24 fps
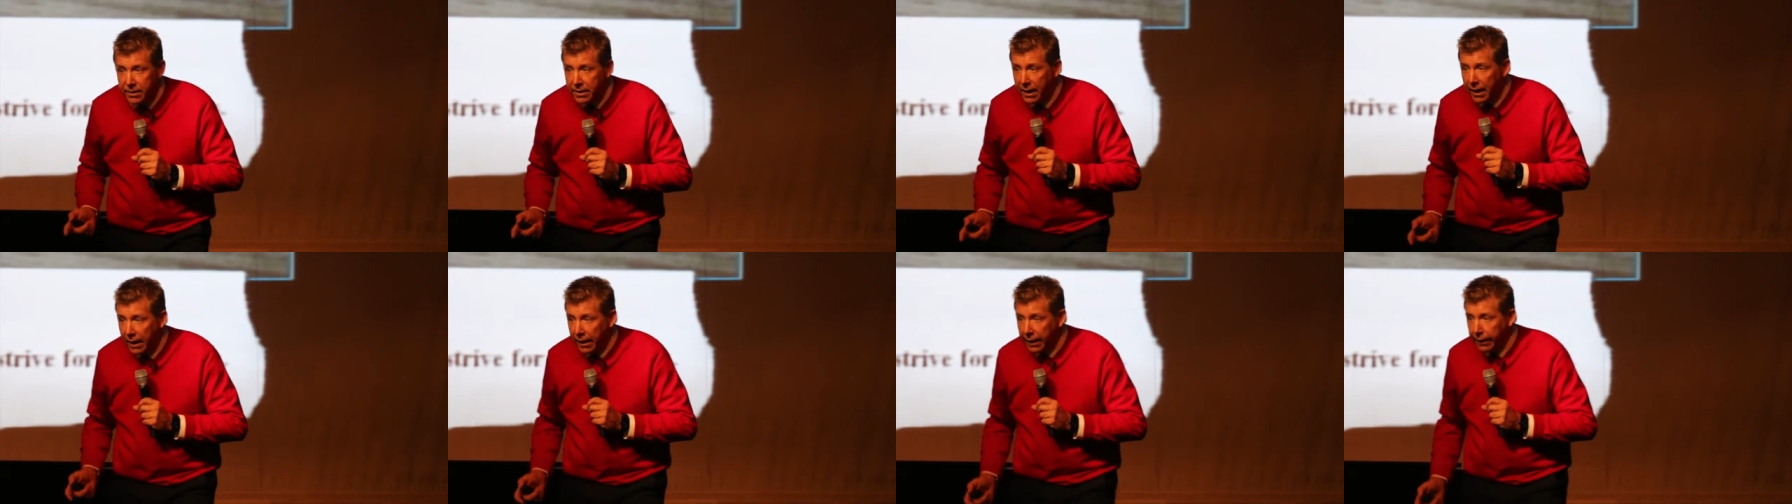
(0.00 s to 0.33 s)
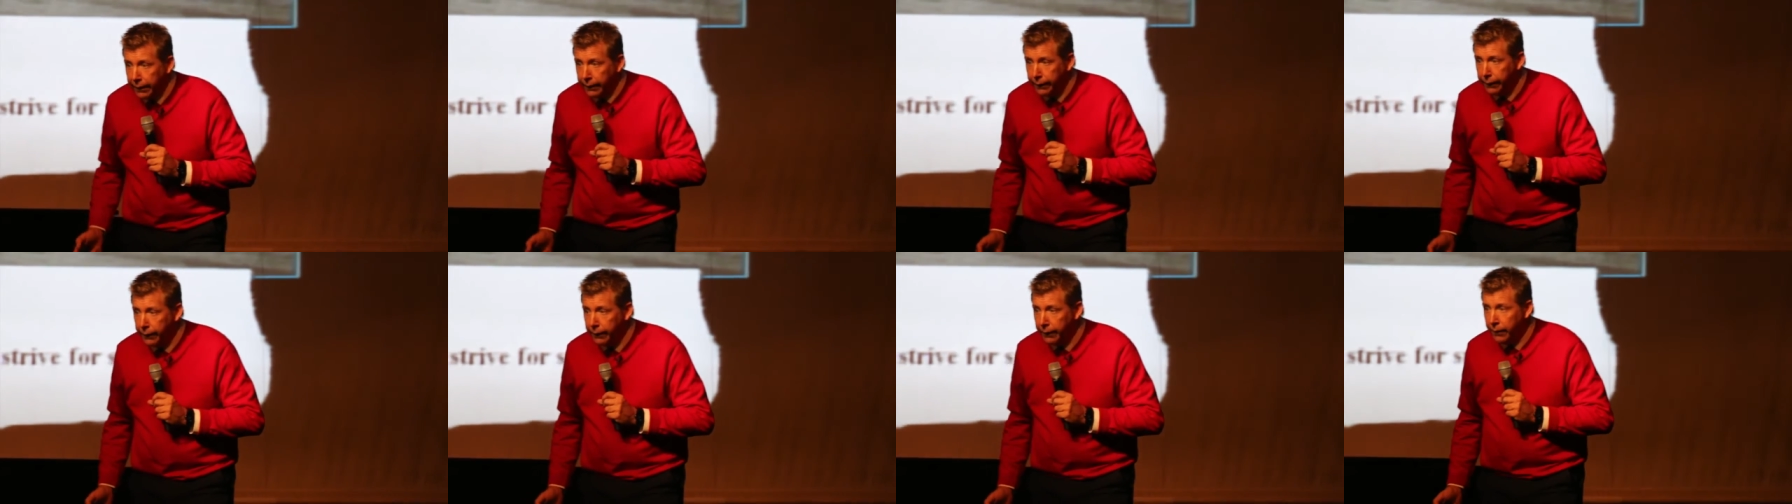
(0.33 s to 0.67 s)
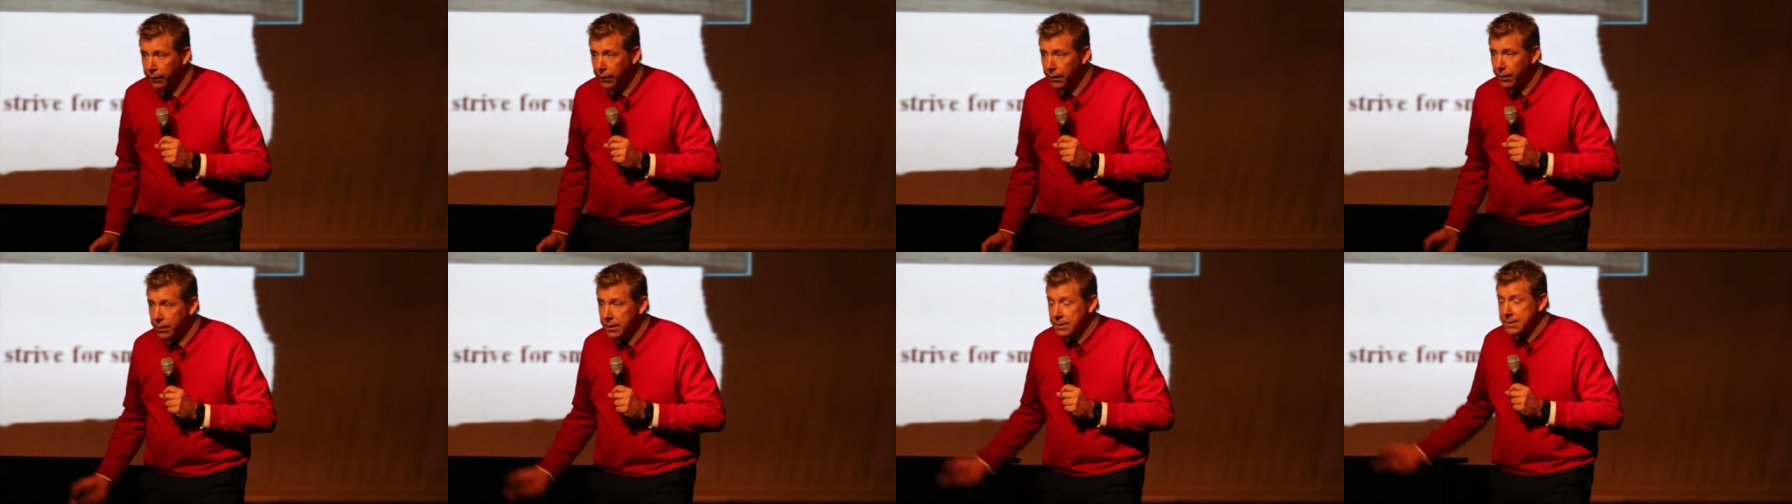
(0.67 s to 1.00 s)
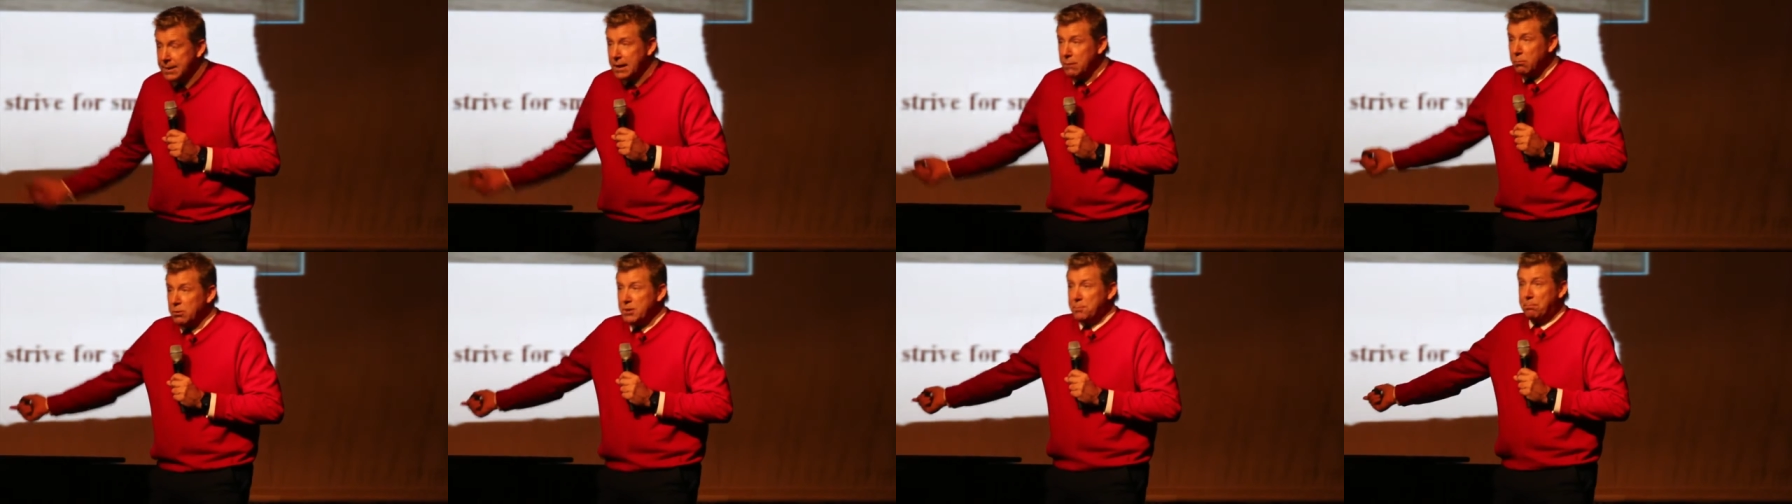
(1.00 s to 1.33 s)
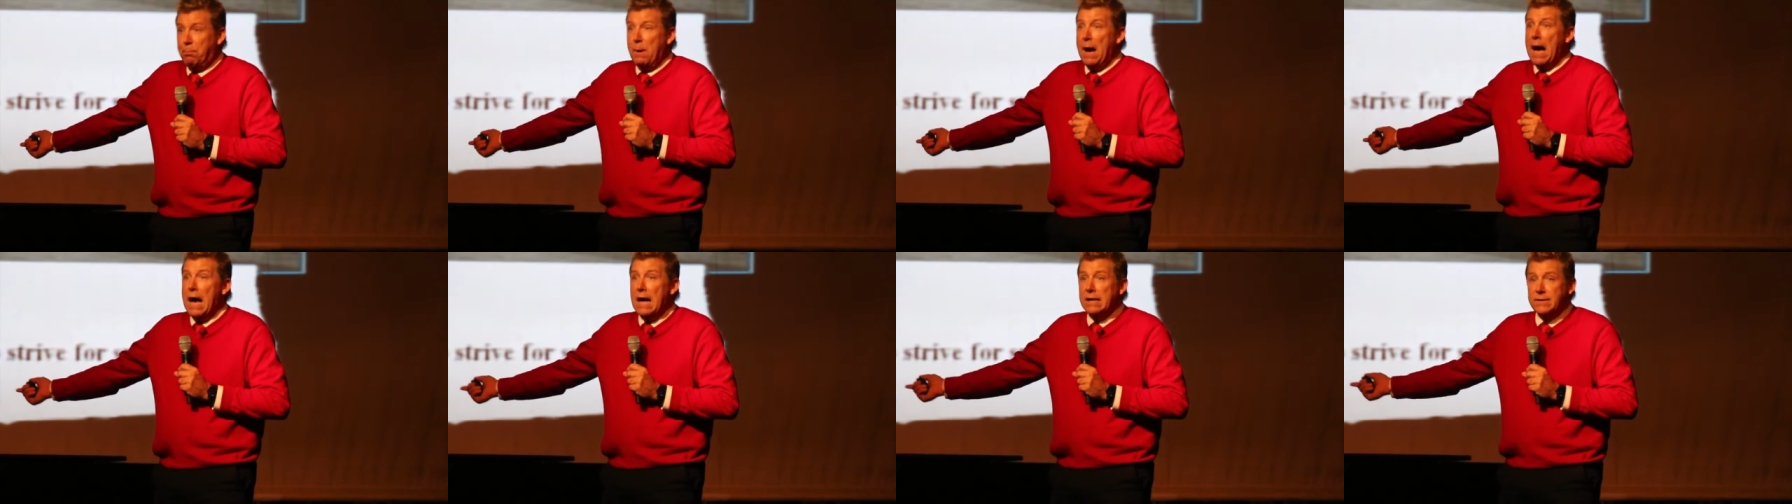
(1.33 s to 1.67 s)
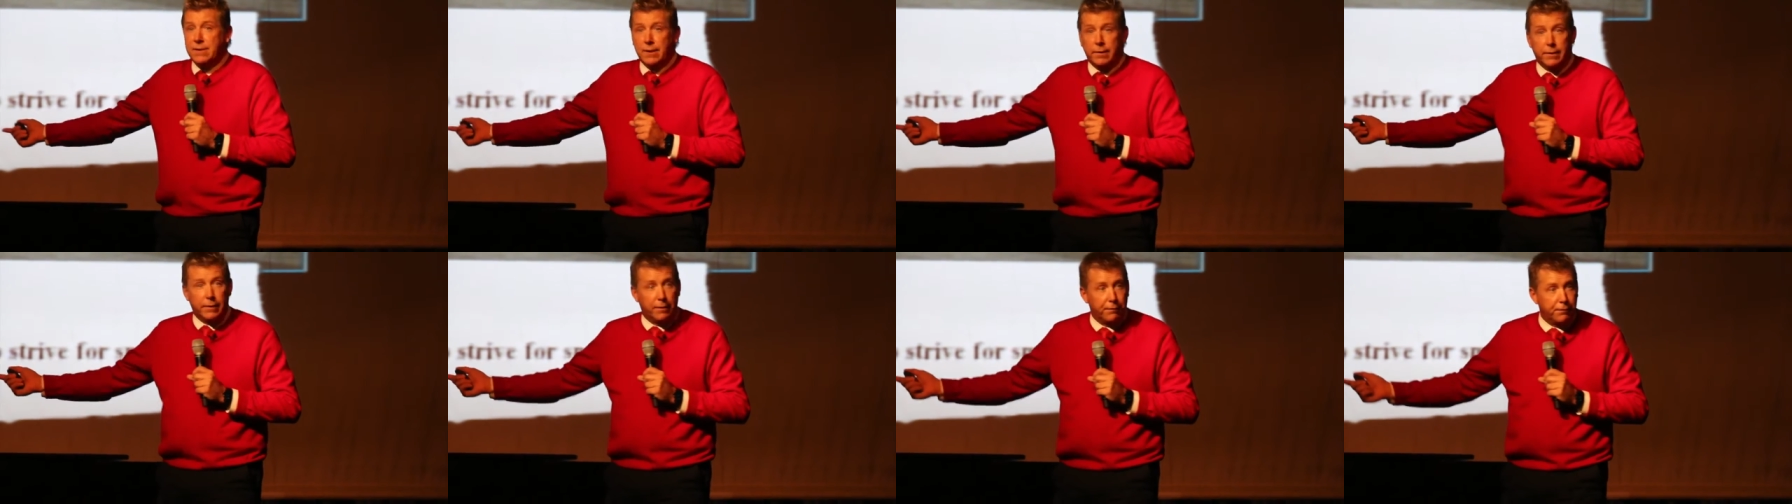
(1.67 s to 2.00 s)
today because he was
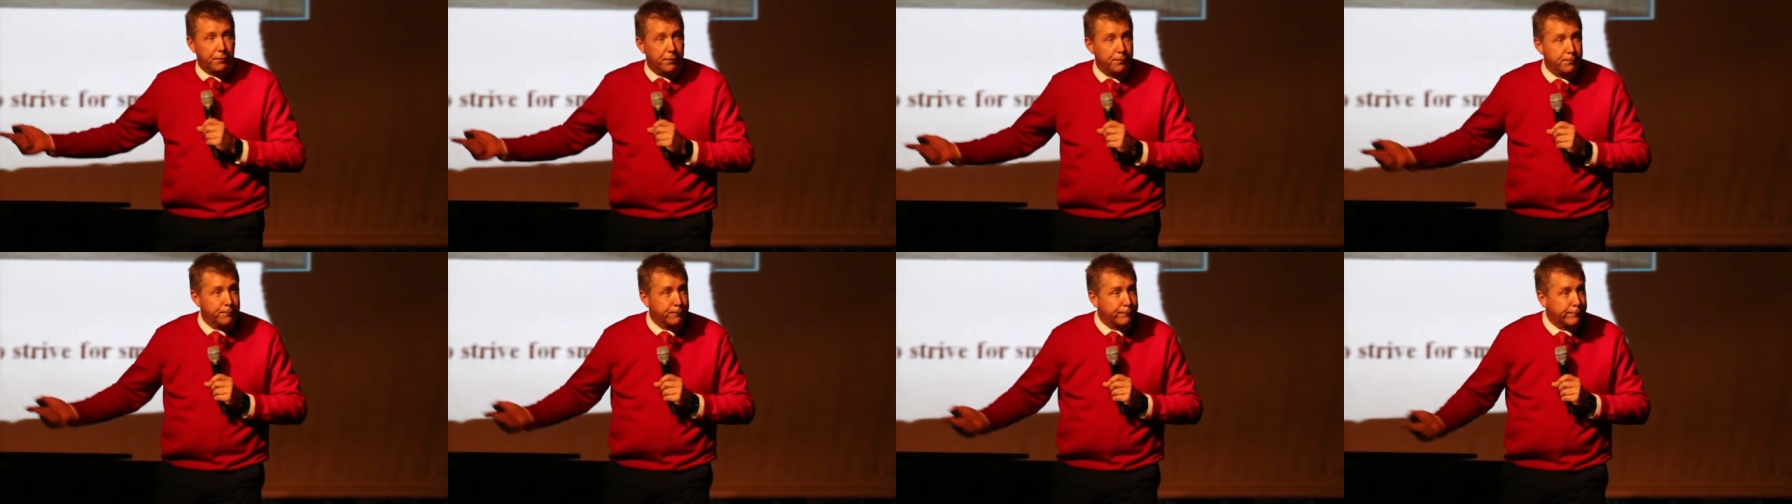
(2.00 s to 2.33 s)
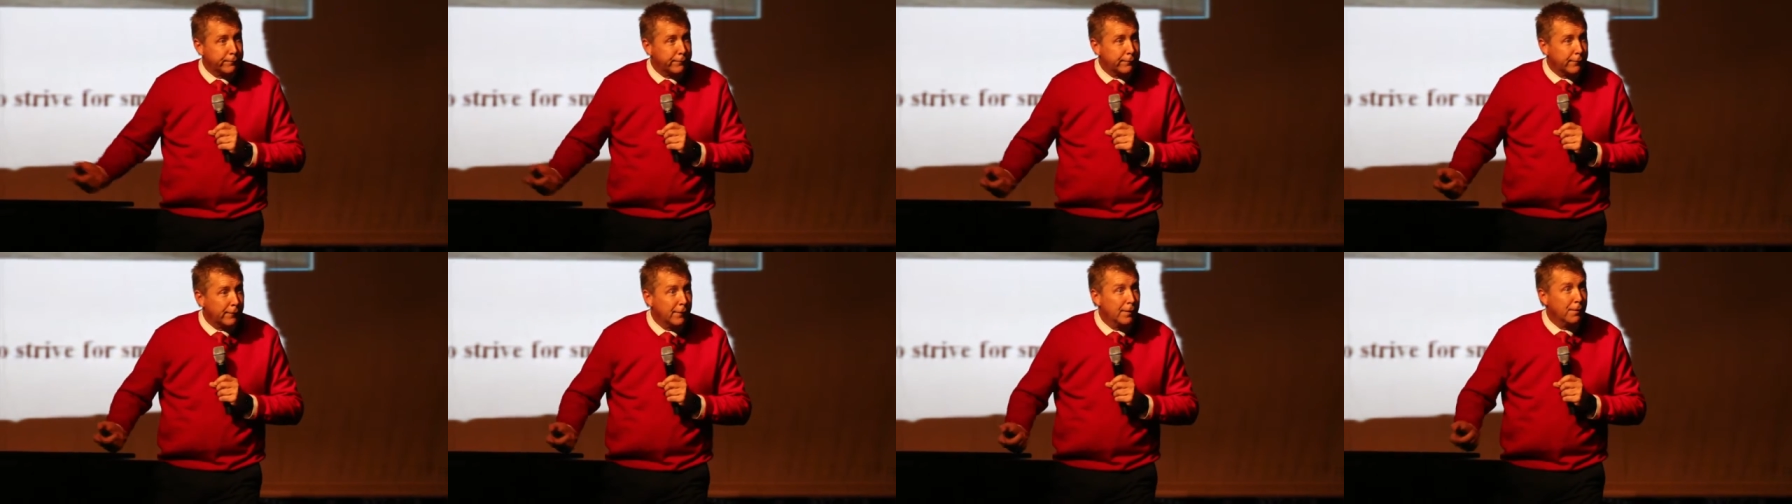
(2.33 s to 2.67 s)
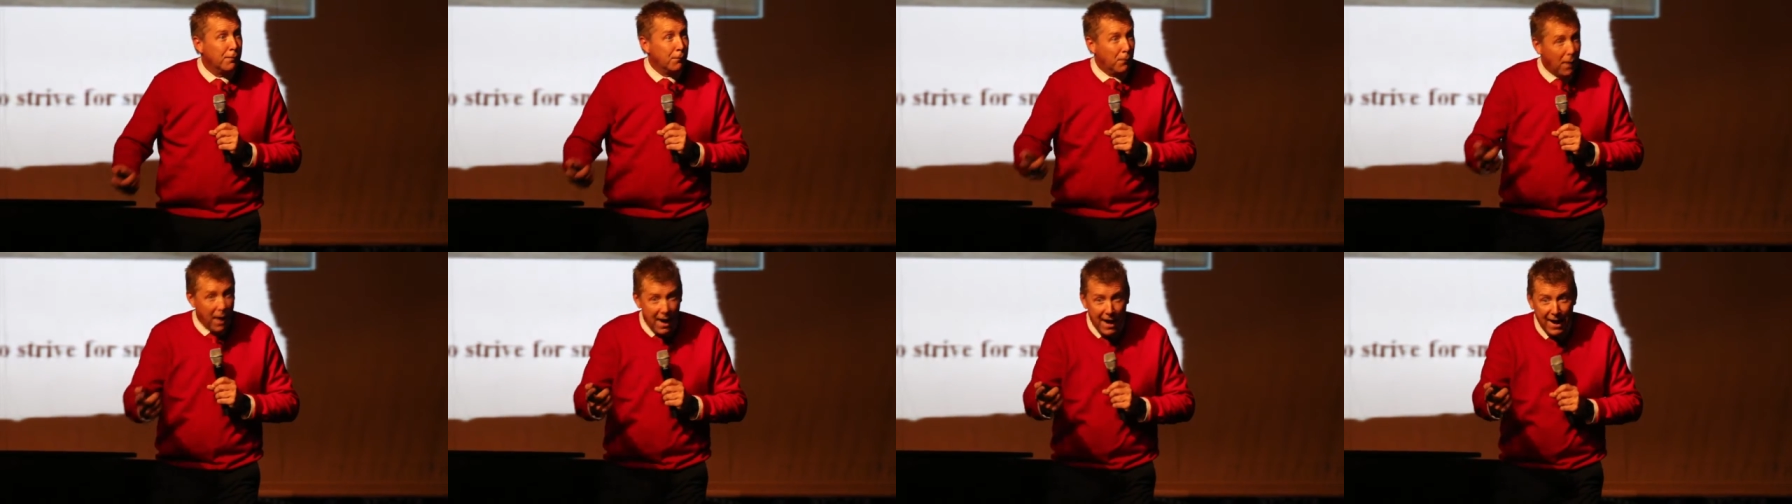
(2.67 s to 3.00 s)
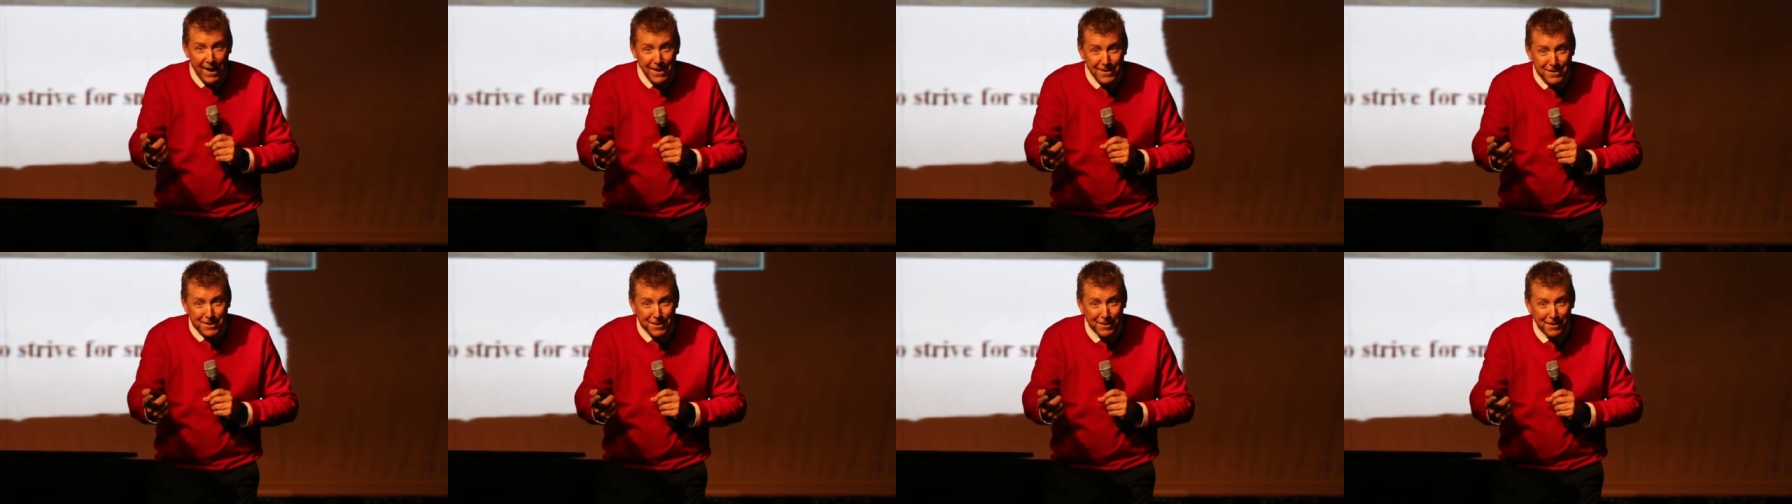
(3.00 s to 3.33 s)
positive, right?